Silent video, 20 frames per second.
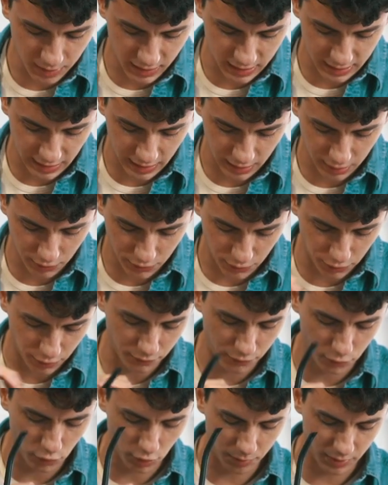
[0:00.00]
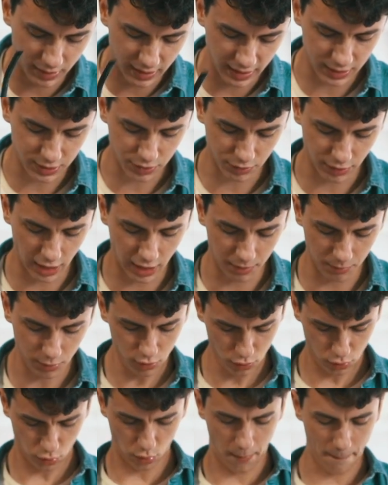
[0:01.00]
be exactly 34, but that's your aim.
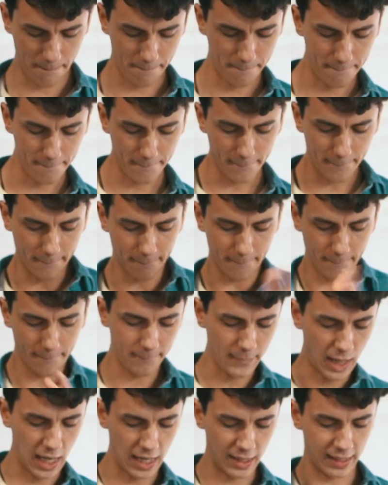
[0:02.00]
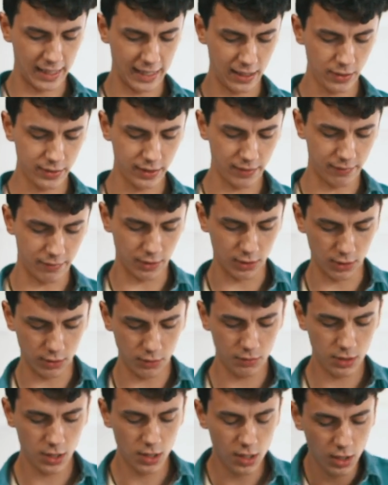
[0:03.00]
Ooh! I nailed it
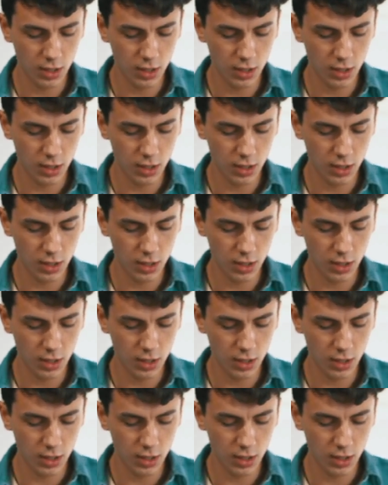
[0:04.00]
though.